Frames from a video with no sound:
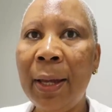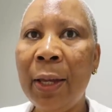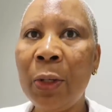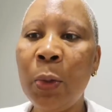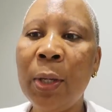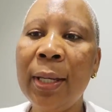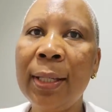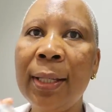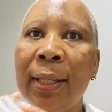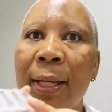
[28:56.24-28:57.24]
As you can
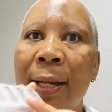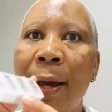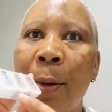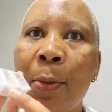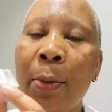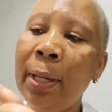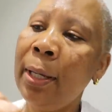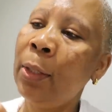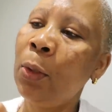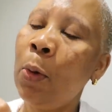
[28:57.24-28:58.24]
see now,
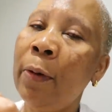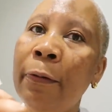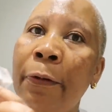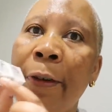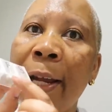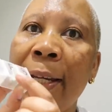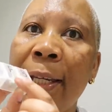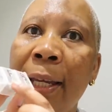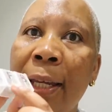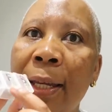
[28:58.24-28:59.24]
it's on
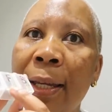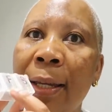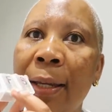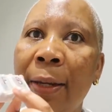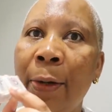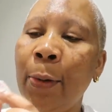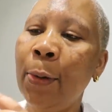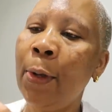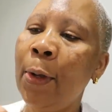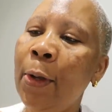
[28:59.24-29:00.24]
Friday, you
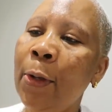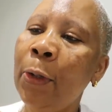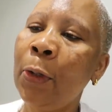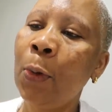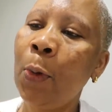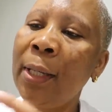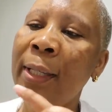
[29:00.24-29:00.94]
know, so I